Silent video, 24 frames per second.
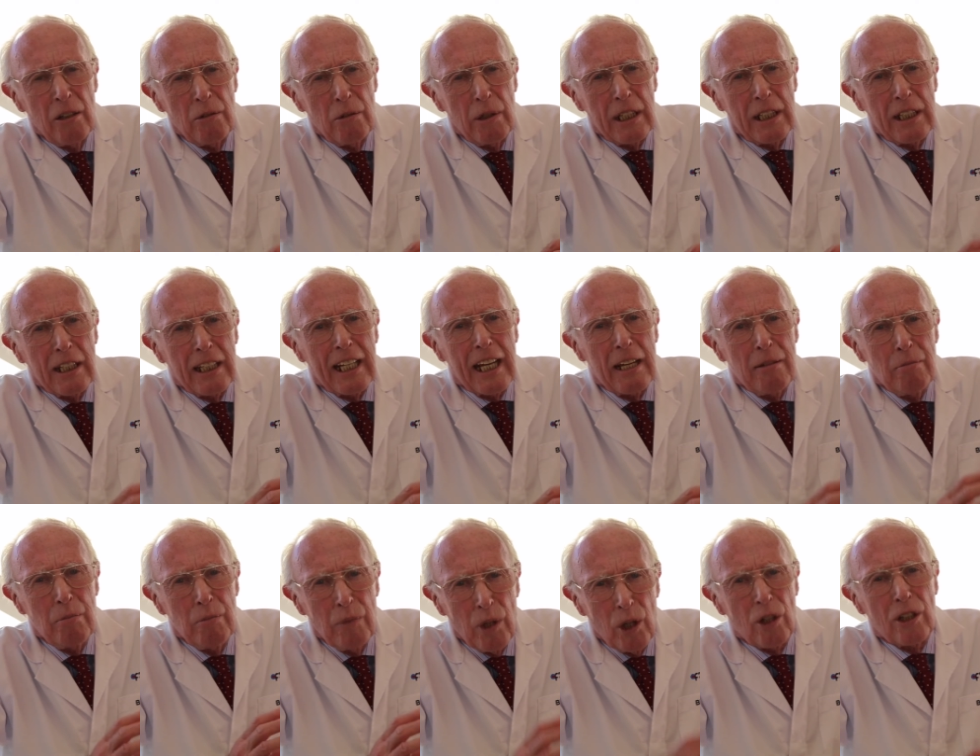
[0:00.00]
we can
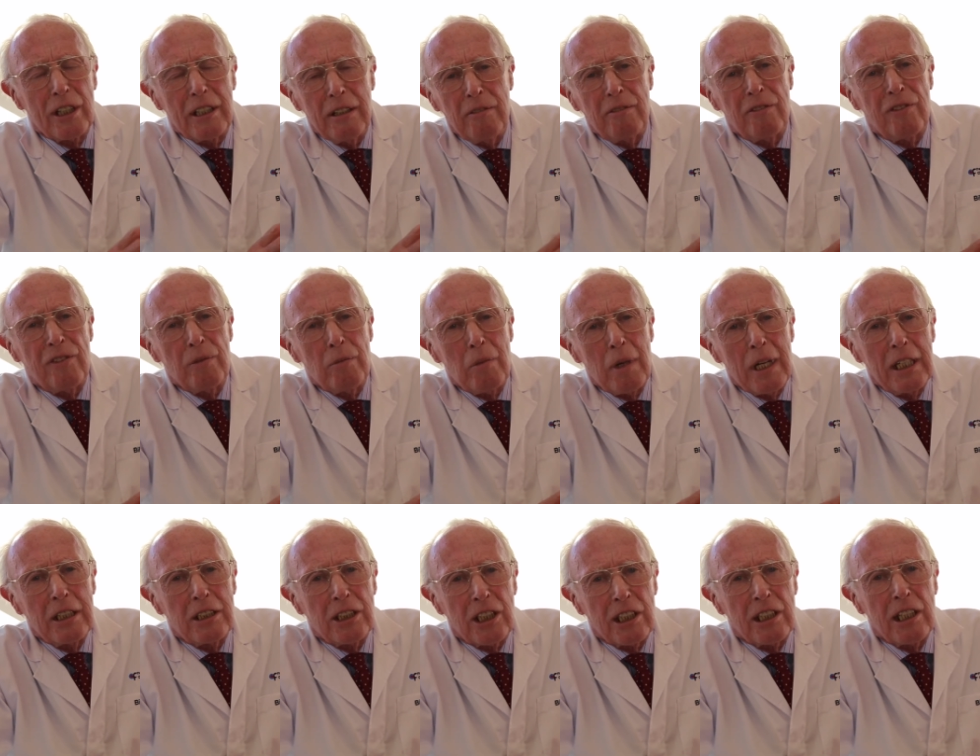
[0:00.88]
get more
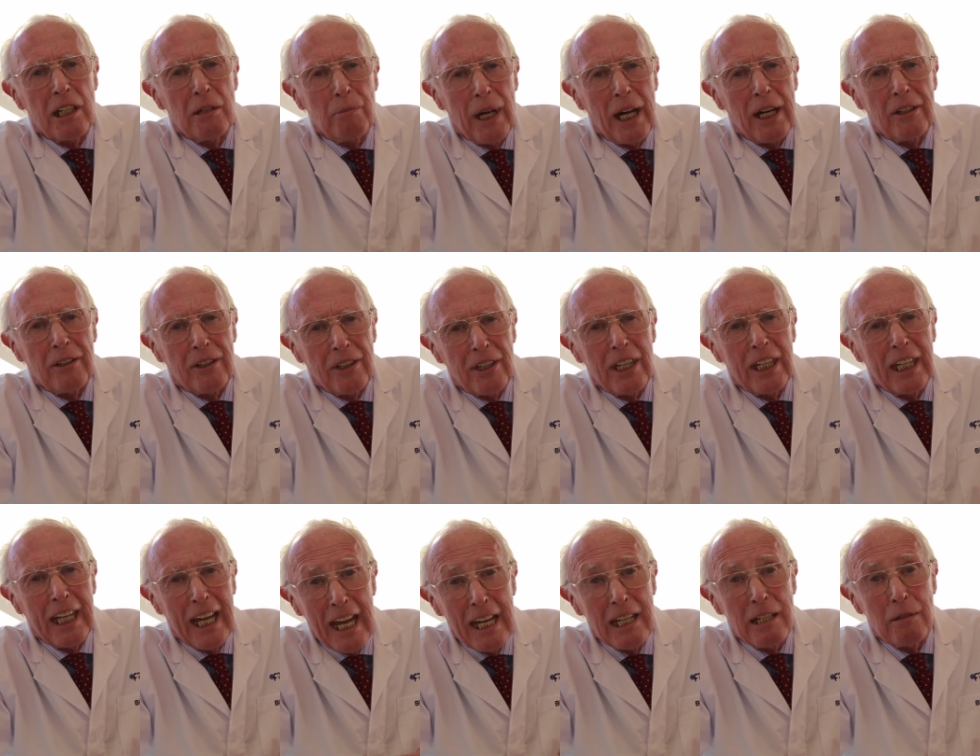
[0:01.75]
information about
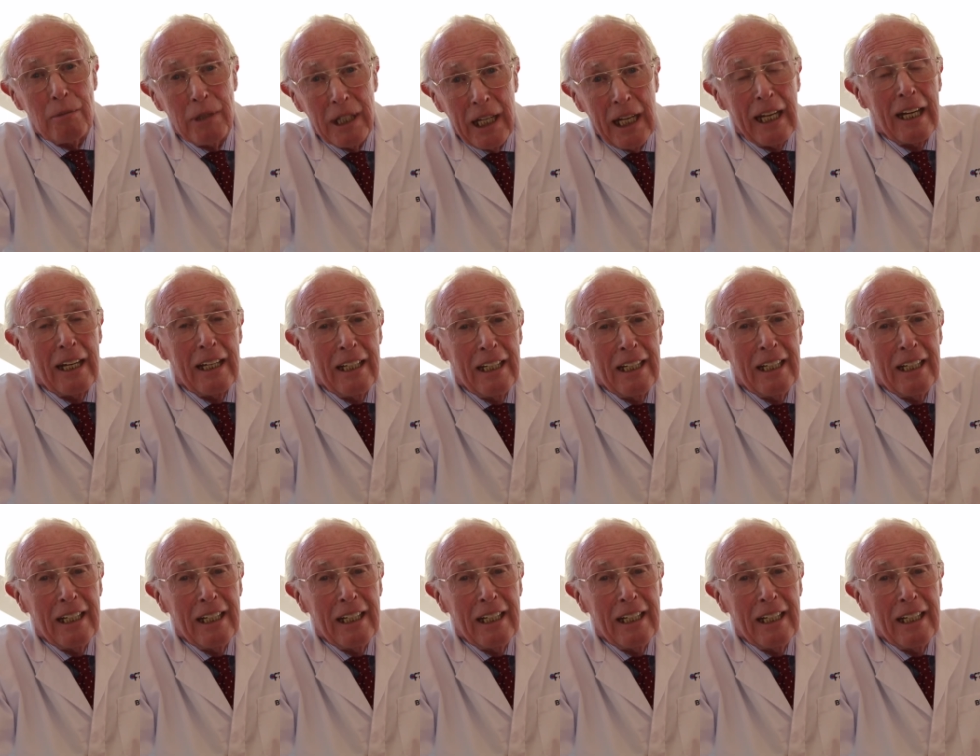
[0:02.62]
the enemy